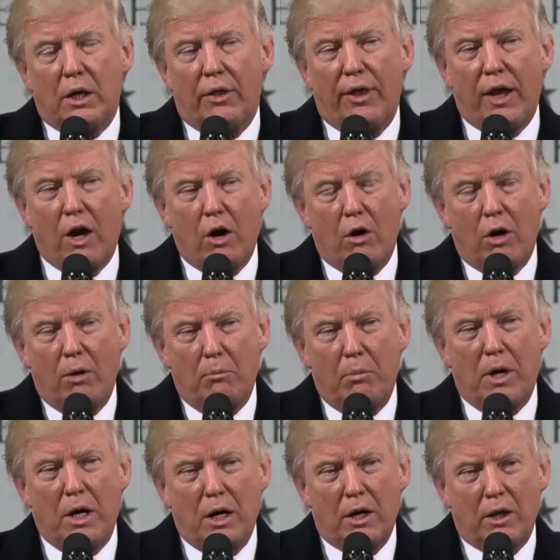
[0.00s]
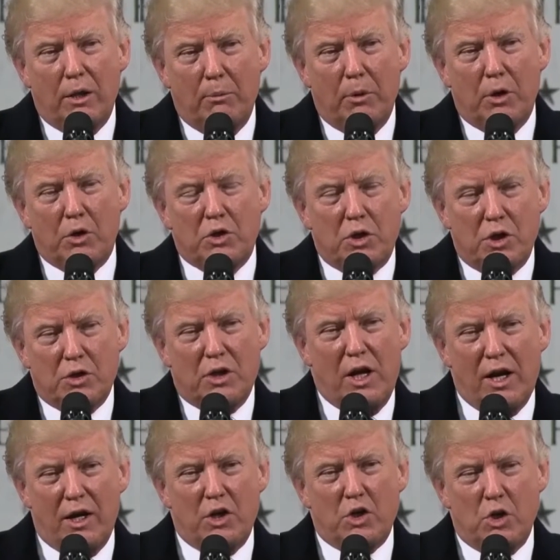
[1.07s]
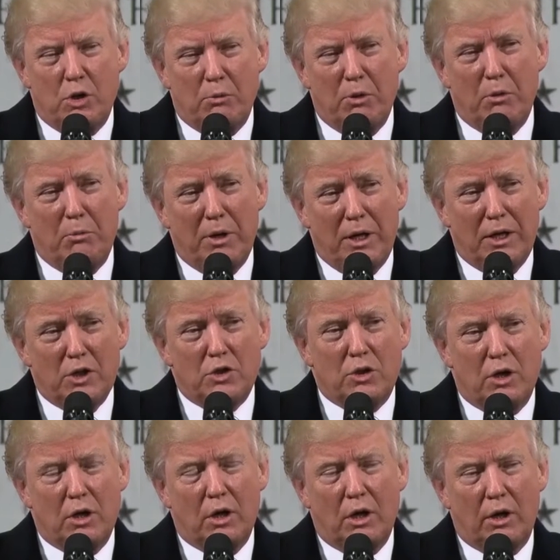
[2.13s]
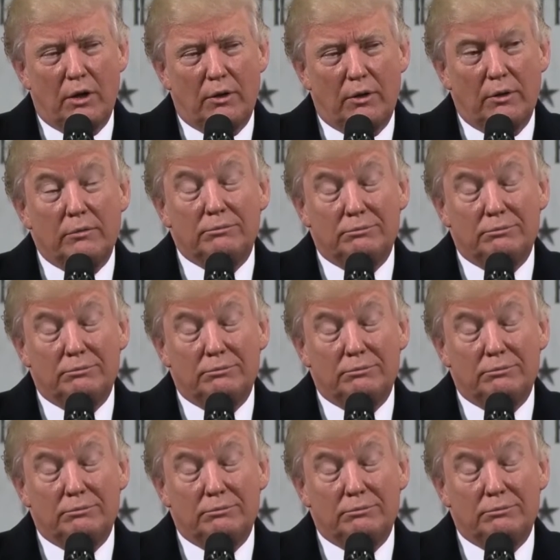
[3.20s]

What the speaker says: They are among the most dishonest human beings on earth.